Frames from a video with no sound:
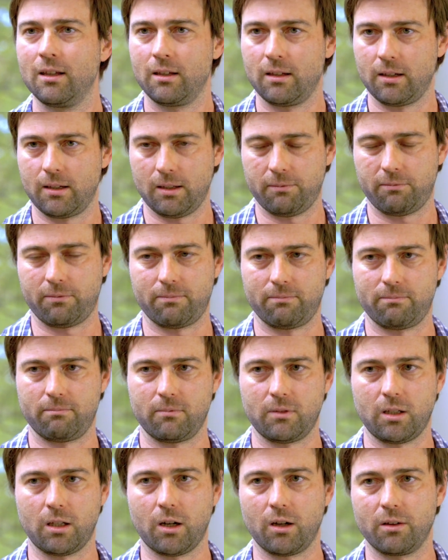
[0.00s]
if
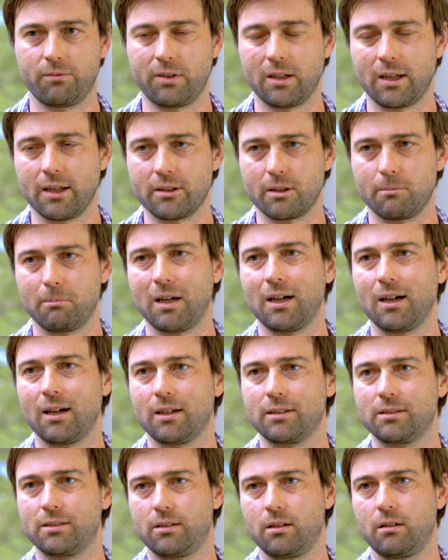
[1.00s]
you get the
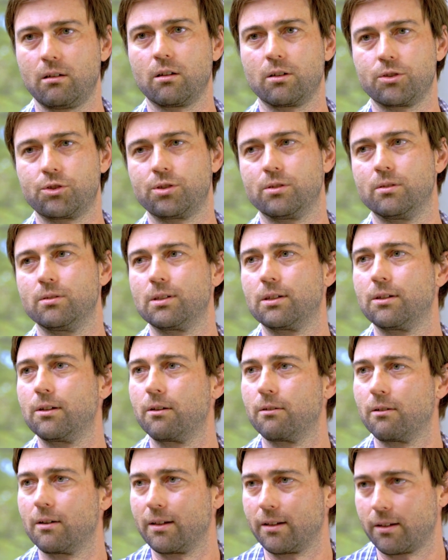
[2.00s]
marks, you've got to choose a
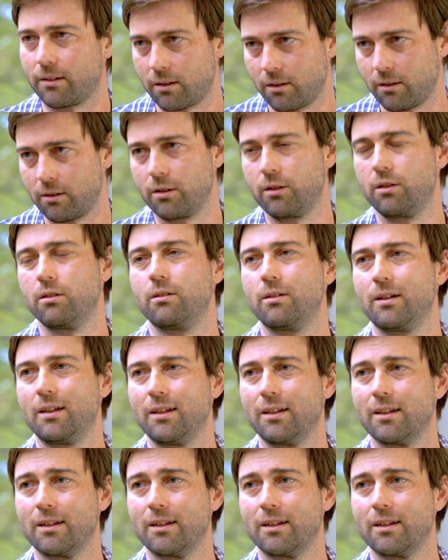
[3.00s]
degree and go to uni.